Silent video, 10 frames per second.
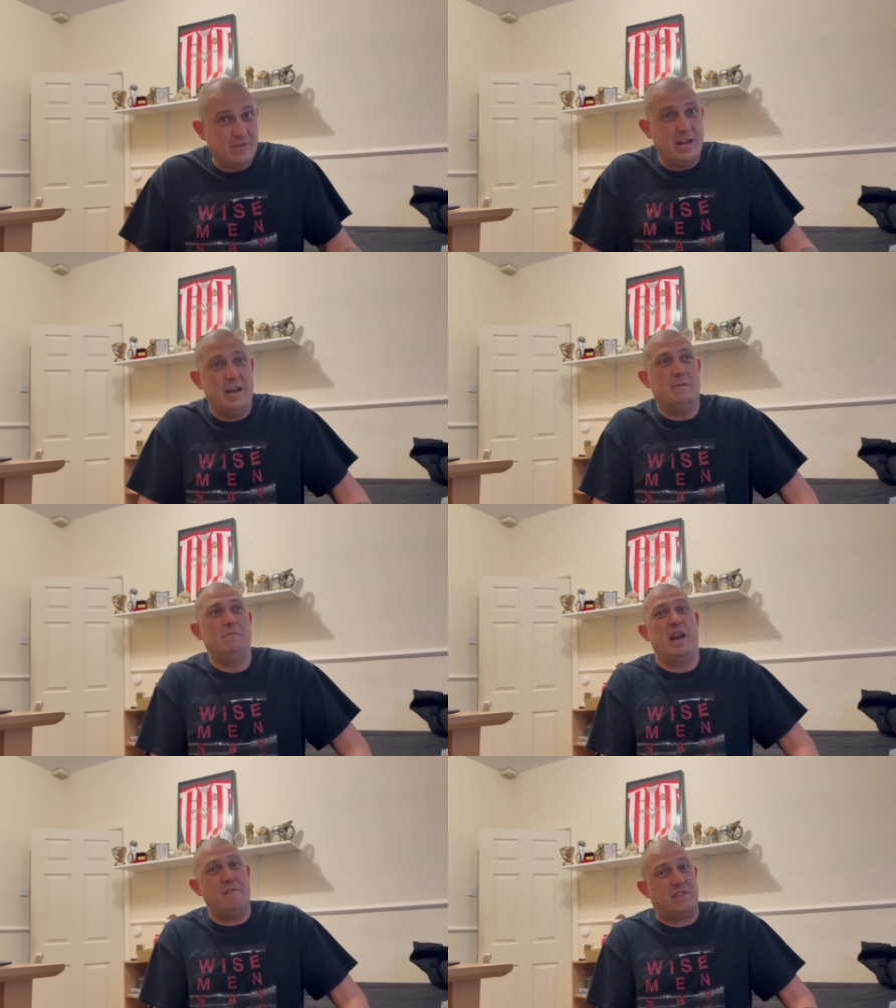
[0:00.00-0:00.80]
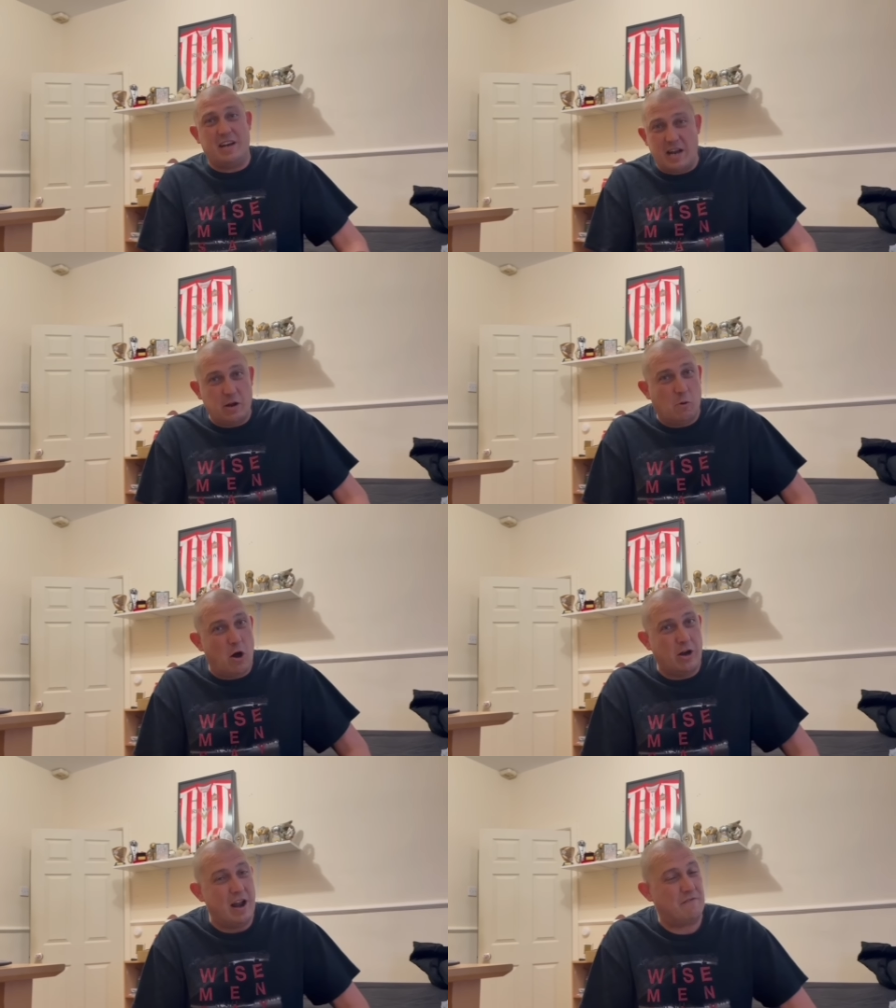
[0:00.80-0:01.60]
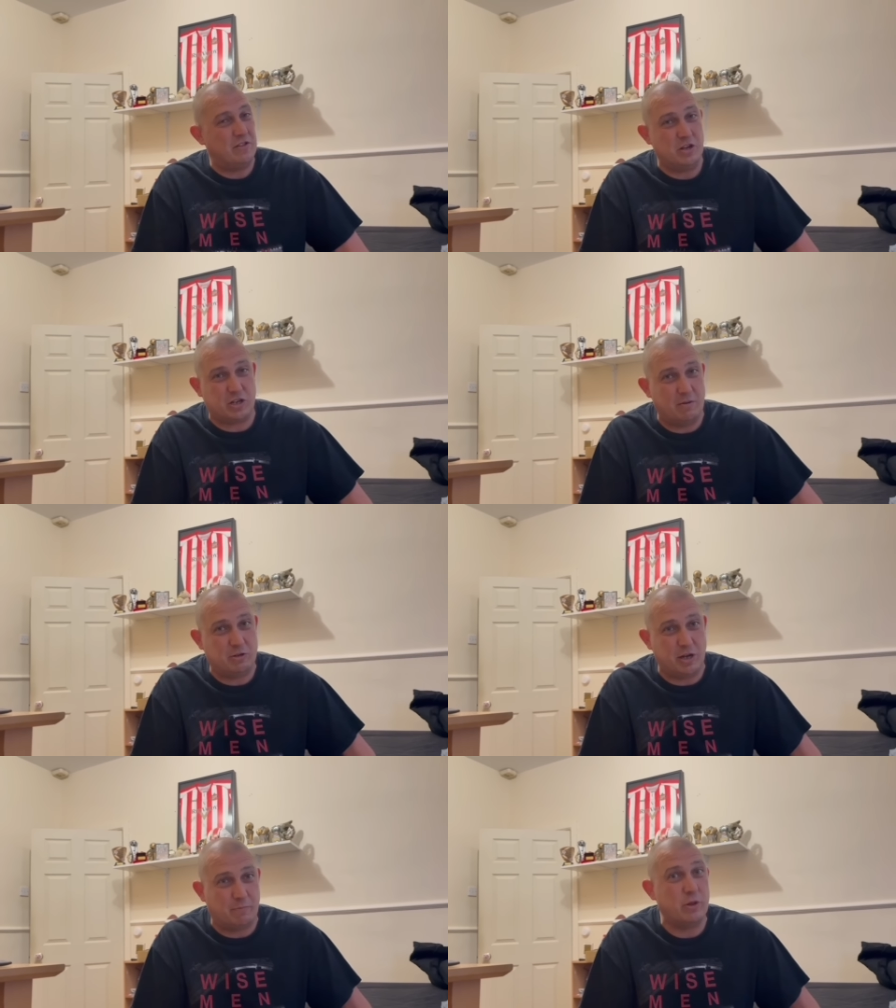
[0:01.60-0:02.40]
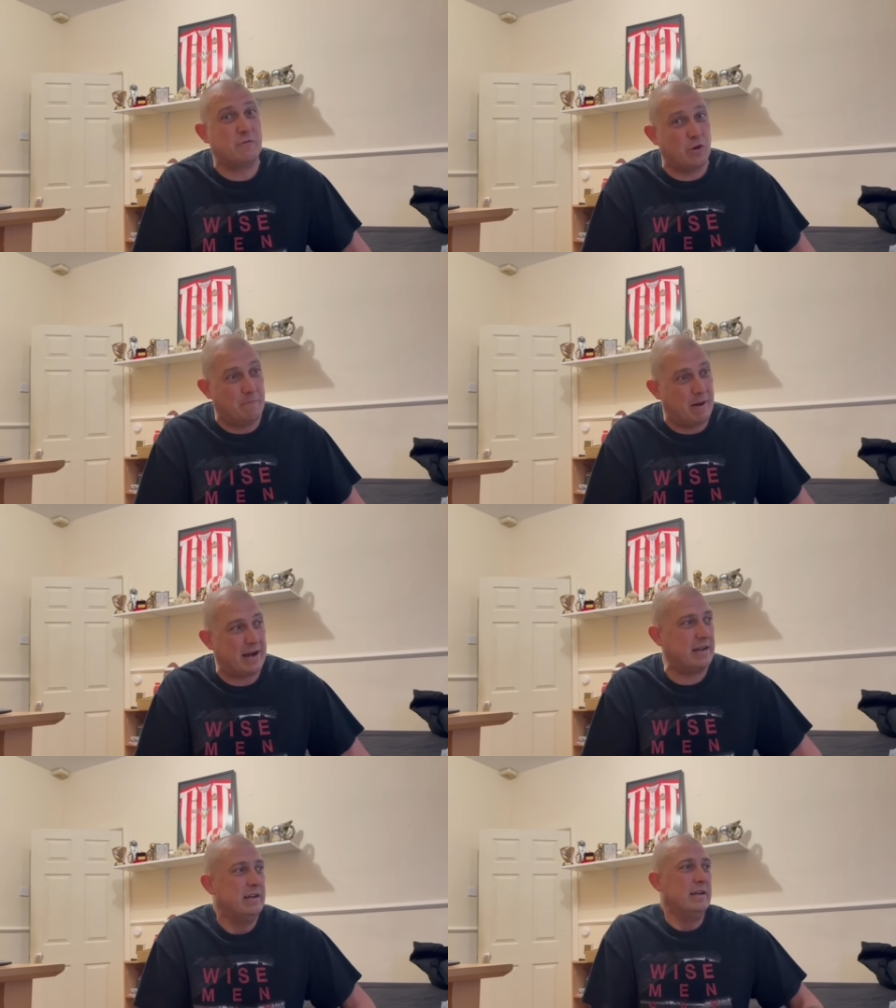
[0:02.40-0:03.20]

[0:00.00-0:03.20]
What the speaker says: left in League One, left in the Championship, but they've come back.